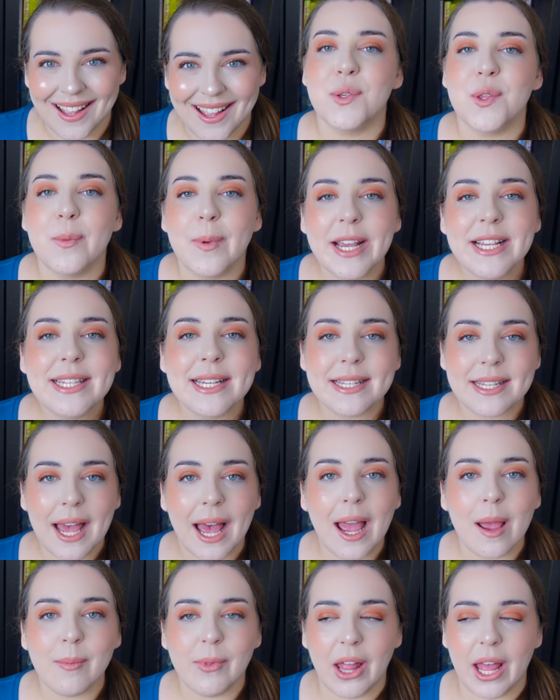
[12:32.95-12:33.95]
So the basic
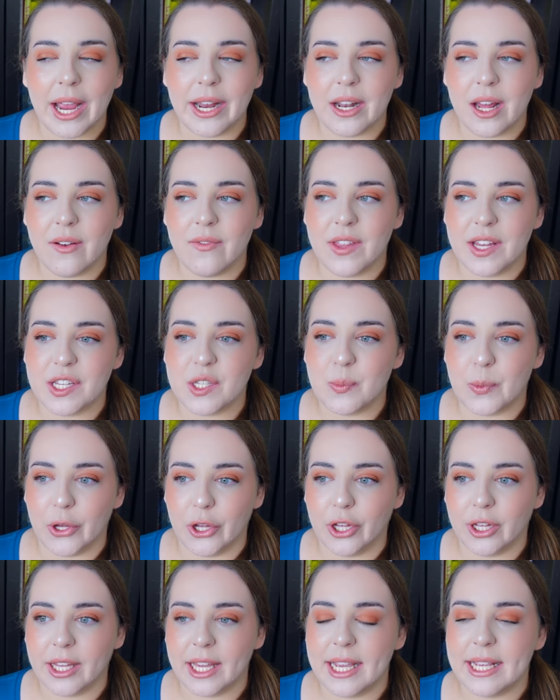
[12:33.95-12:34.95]
timeline of this
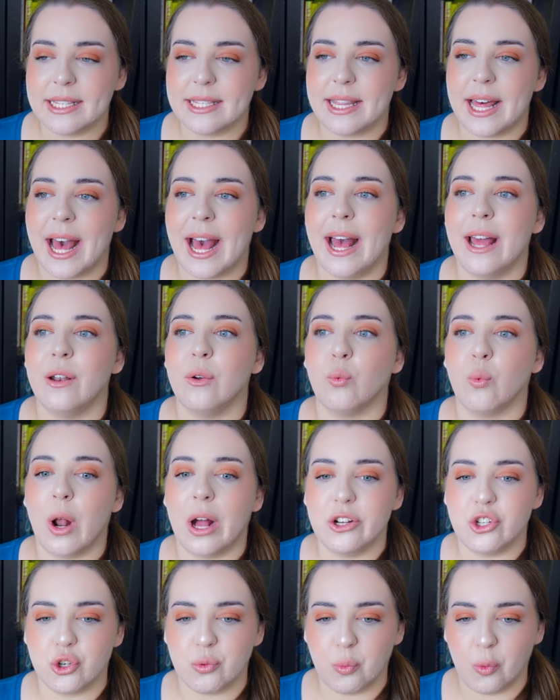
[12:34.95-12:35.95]
book is that
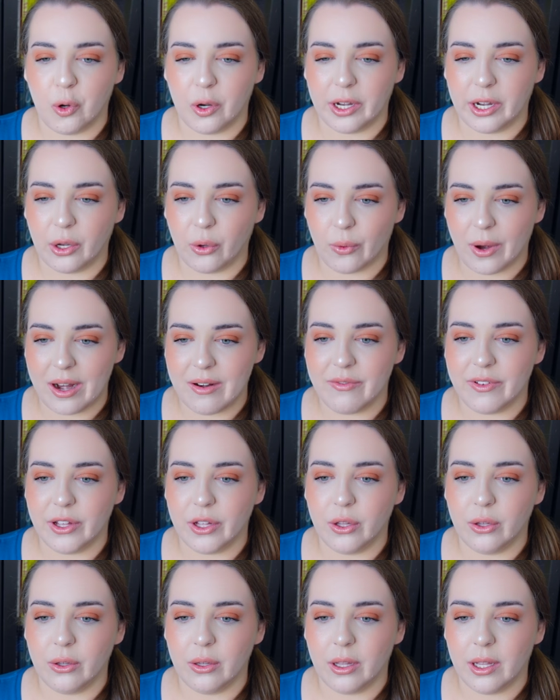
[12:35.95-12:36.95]
Roger Morgan
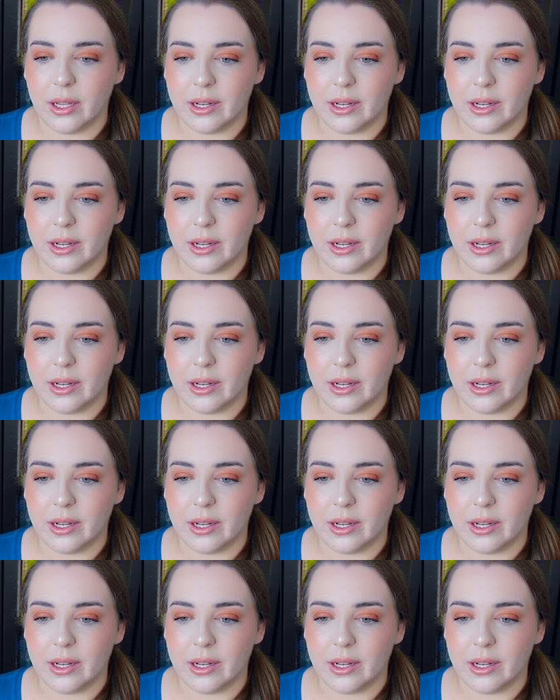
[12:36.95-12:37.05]
Grenville